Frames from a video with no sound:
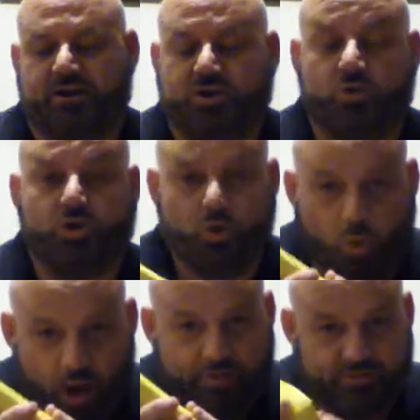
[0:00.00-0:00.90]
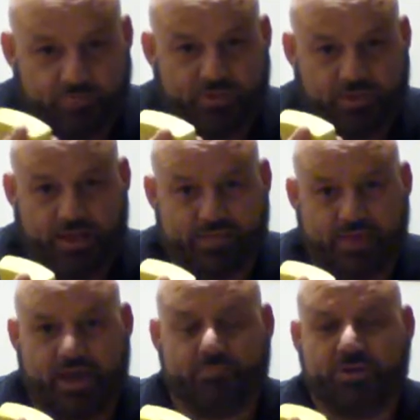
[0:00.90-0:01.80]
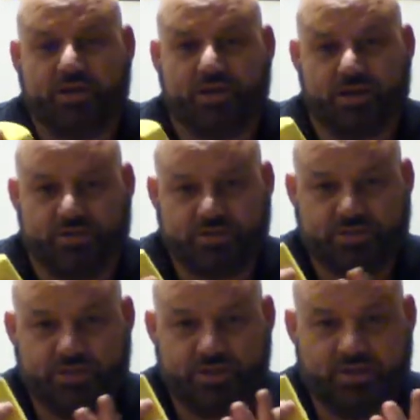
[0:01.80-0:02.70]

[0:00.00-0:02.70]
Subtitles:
You want something like that, because